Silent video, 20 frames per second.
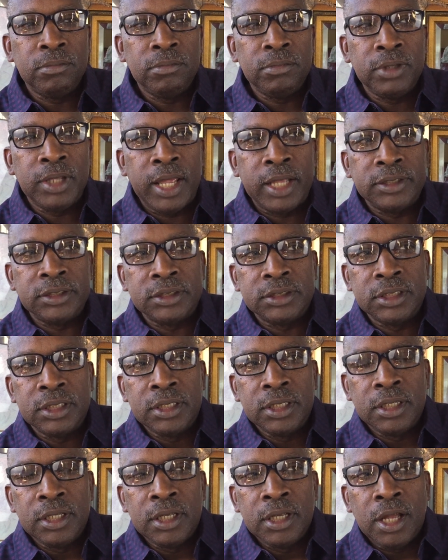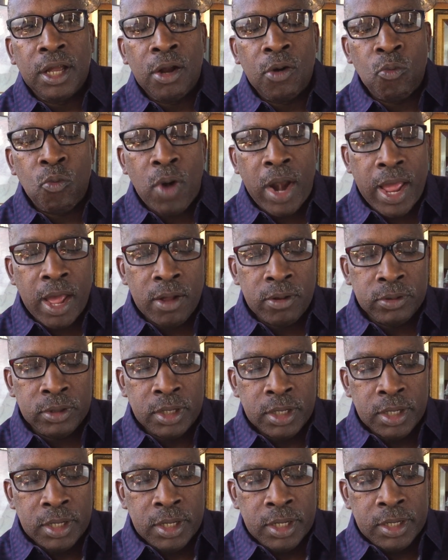That's
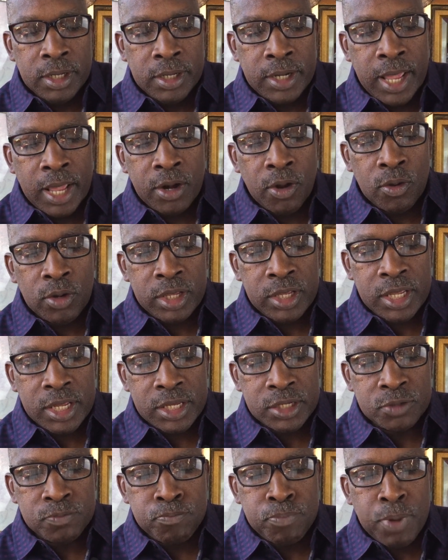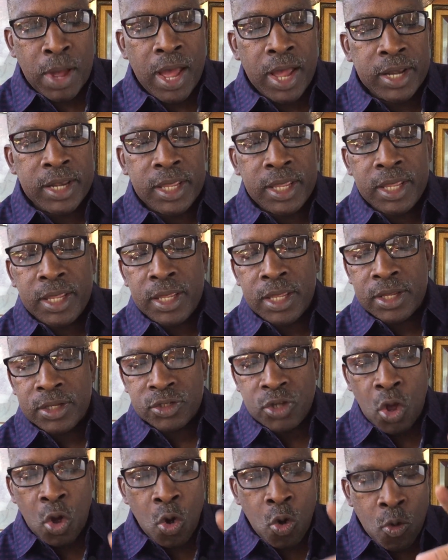around not only his body,
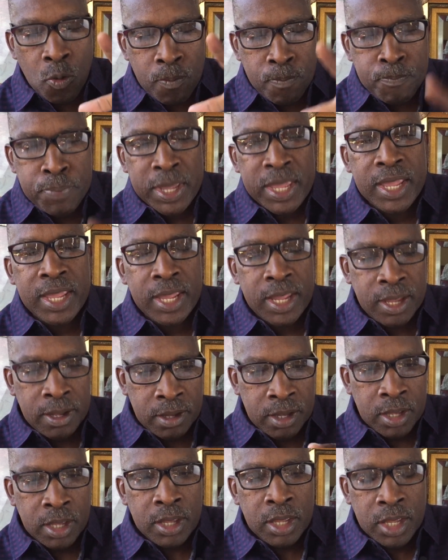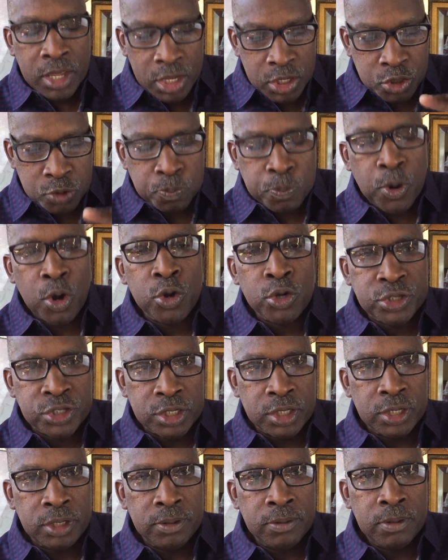his whole being, his
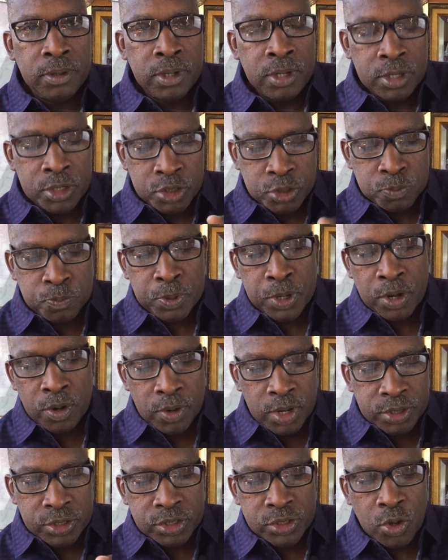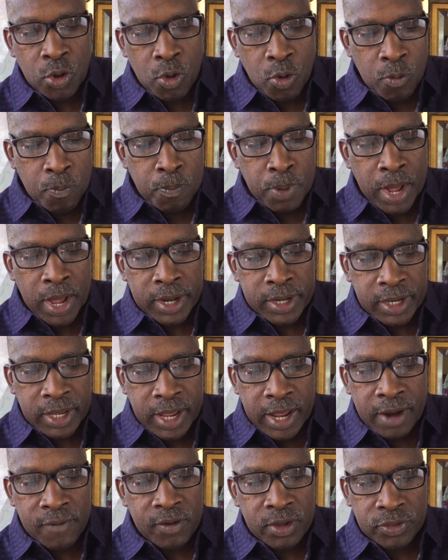person, spirit, soul, body,
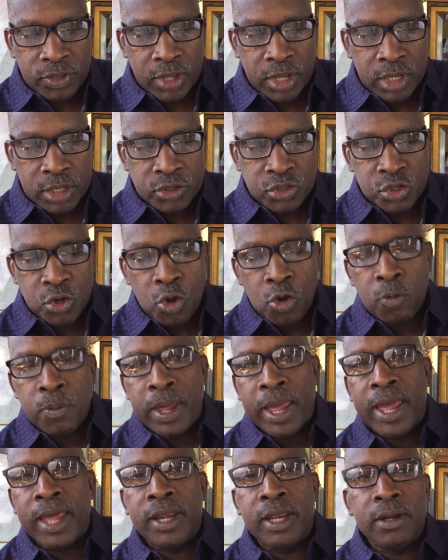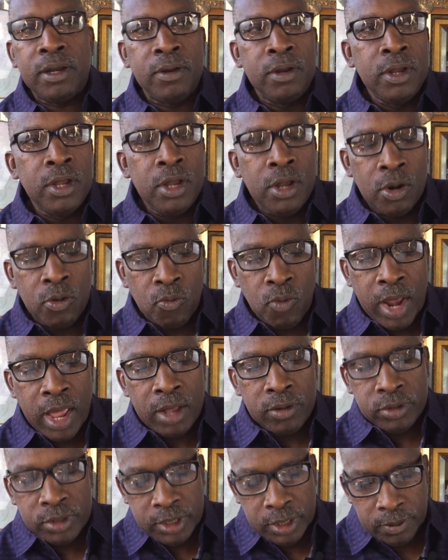everything. Job had it
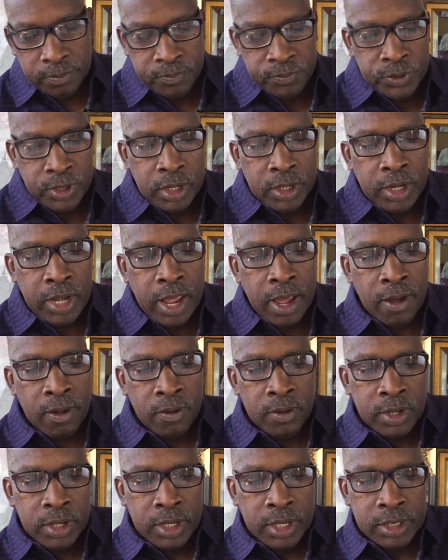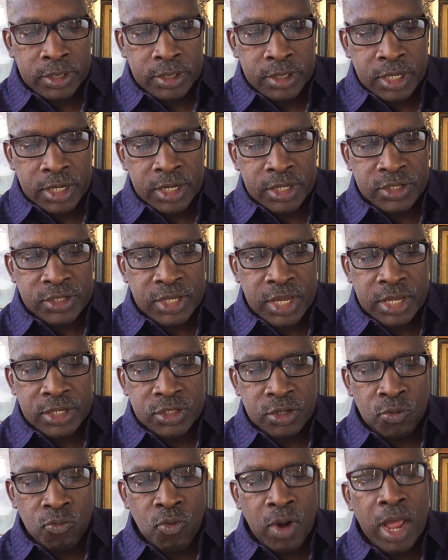around him. Now, then it
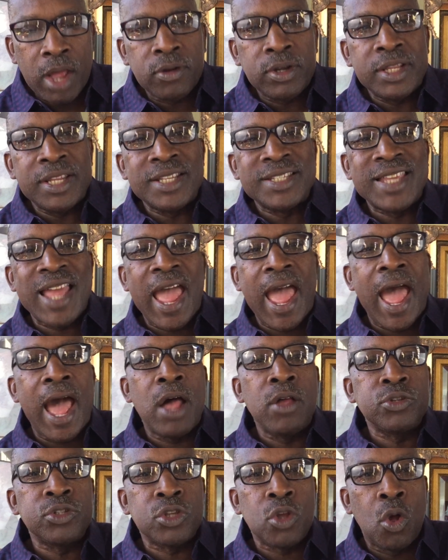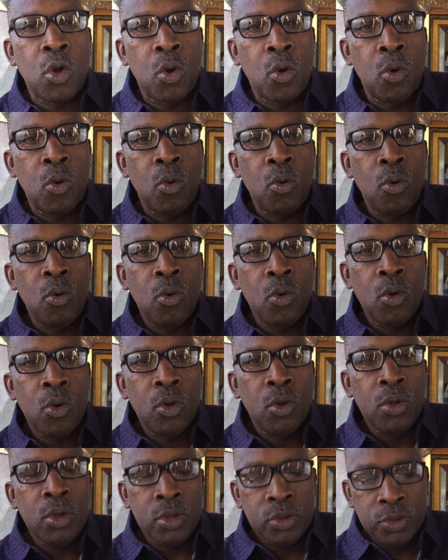says around his household.
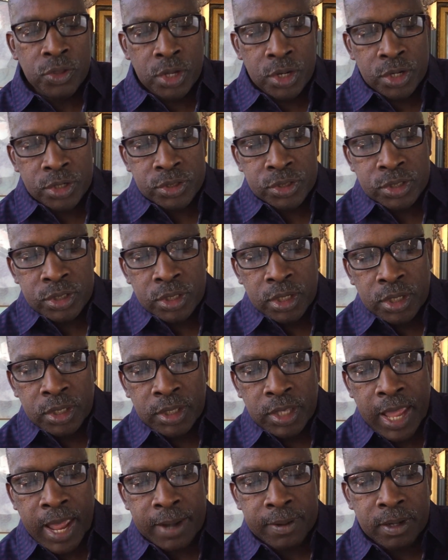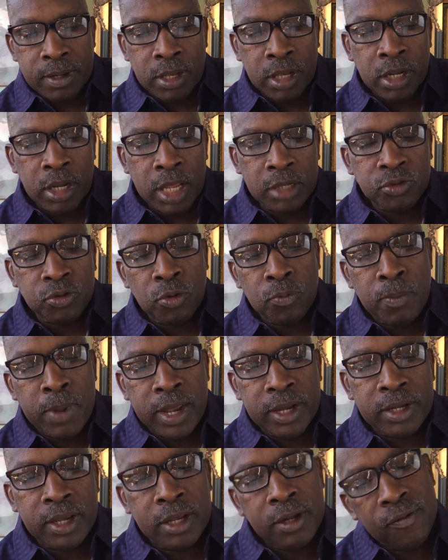There's that
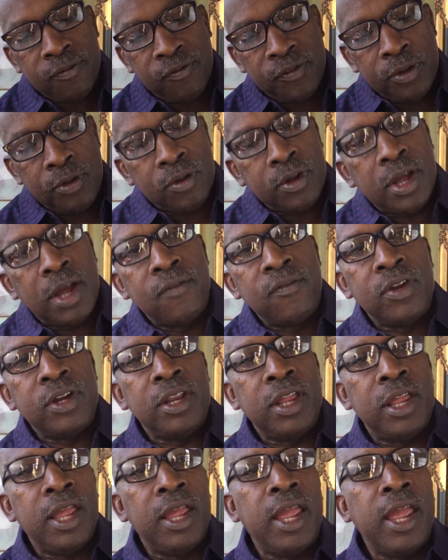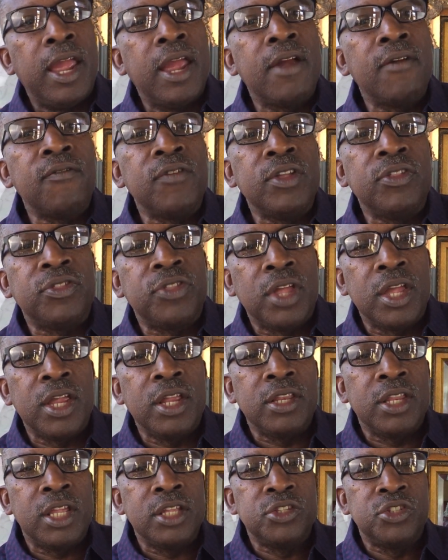electromagnetic field covered
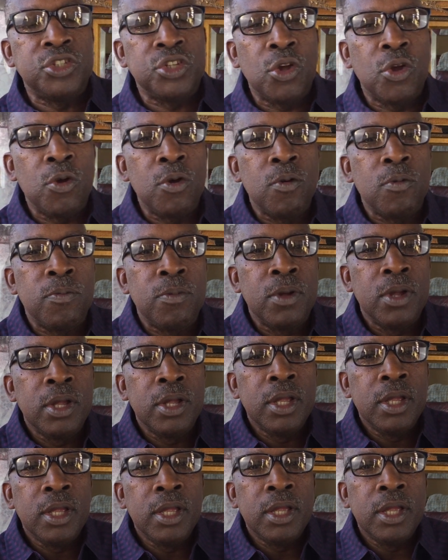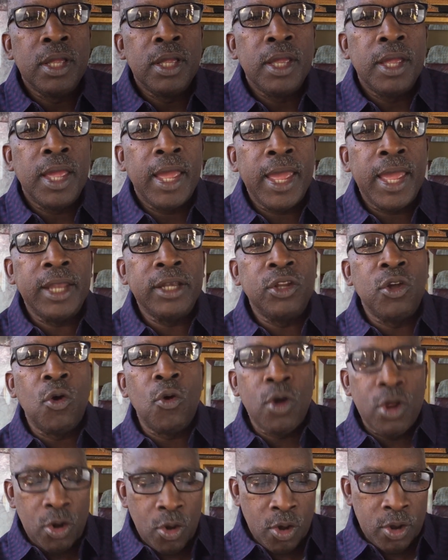everything that Job had
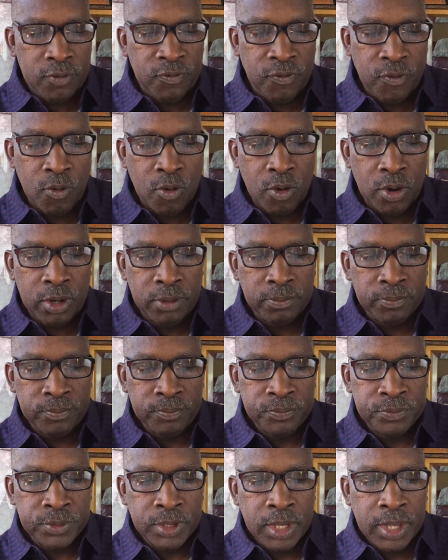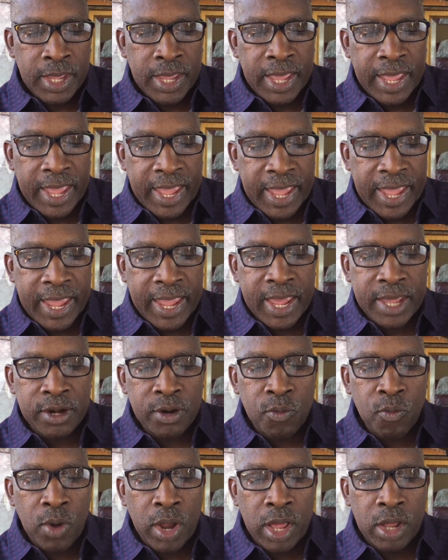going on for him, and
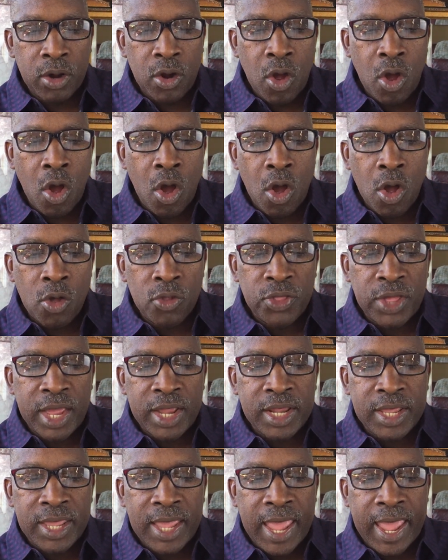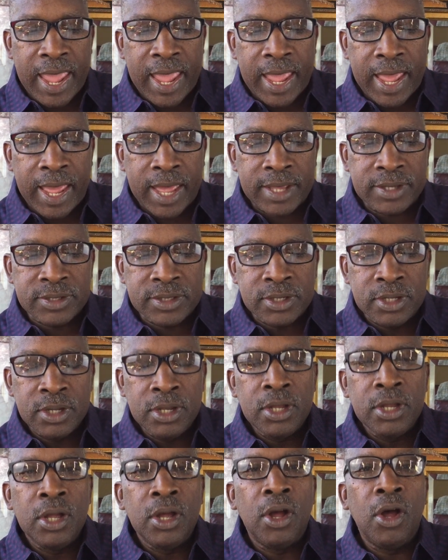around all that he has
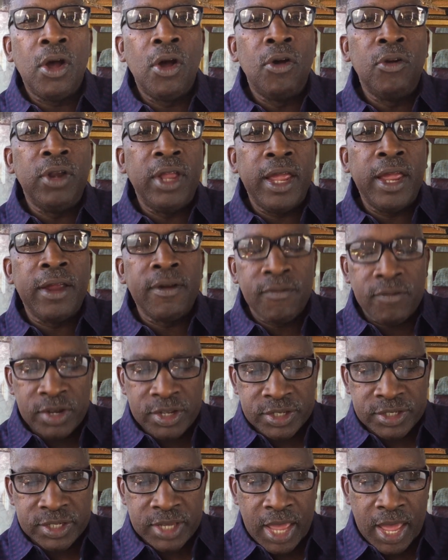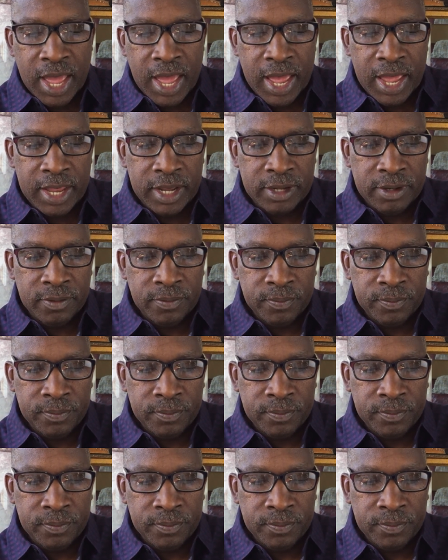on every side.